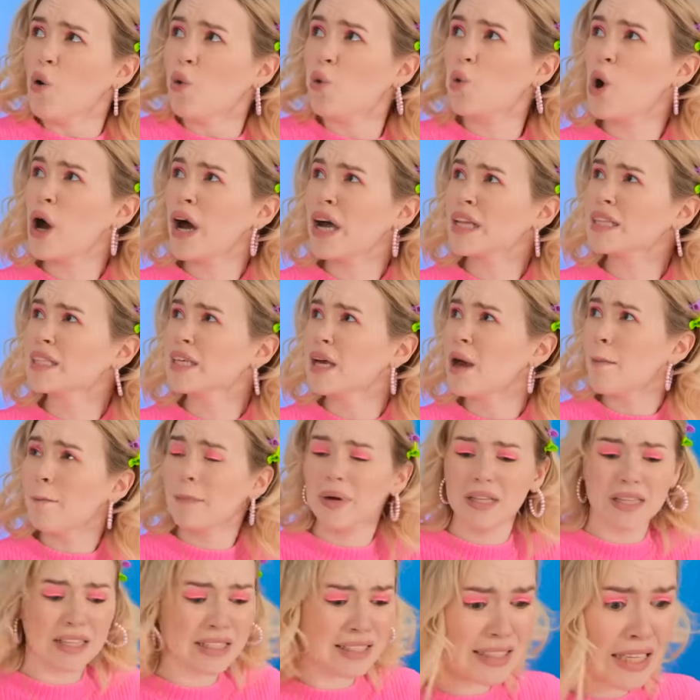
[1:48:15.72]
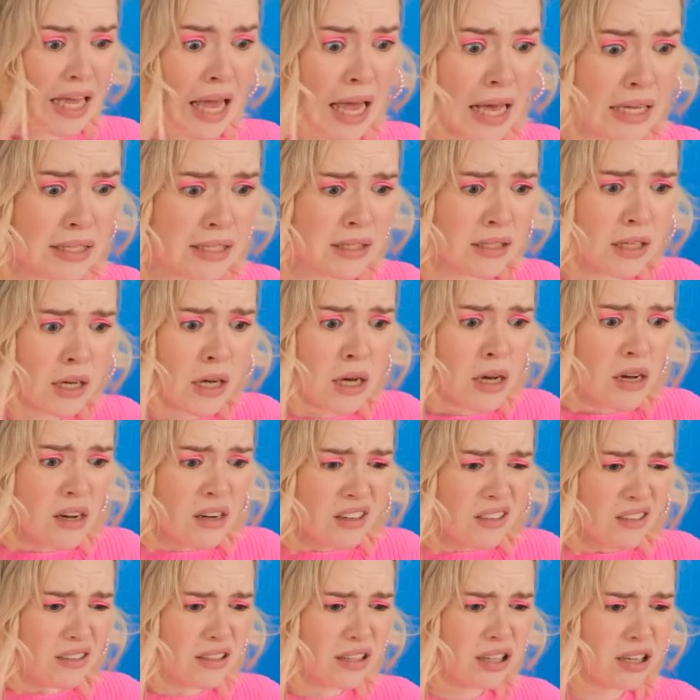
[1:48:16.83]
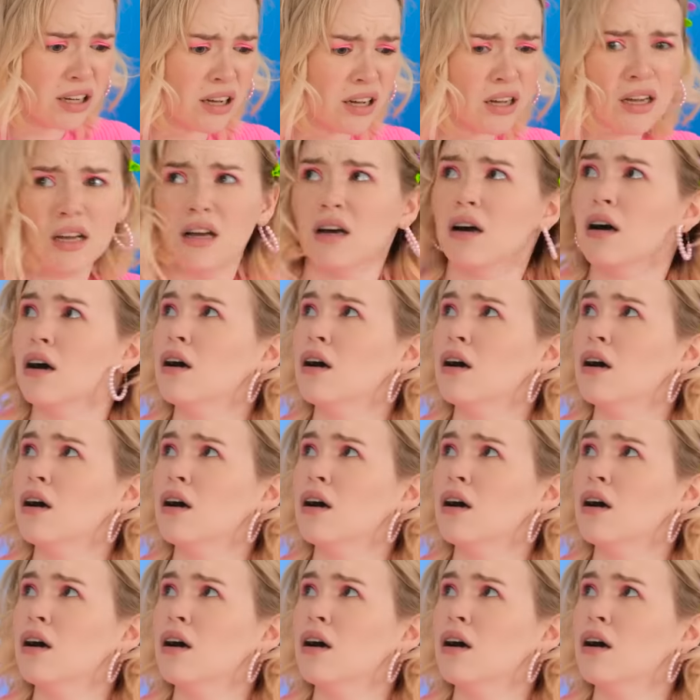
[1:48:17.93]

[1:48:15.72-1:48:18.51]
What? But the test! Uh-oh.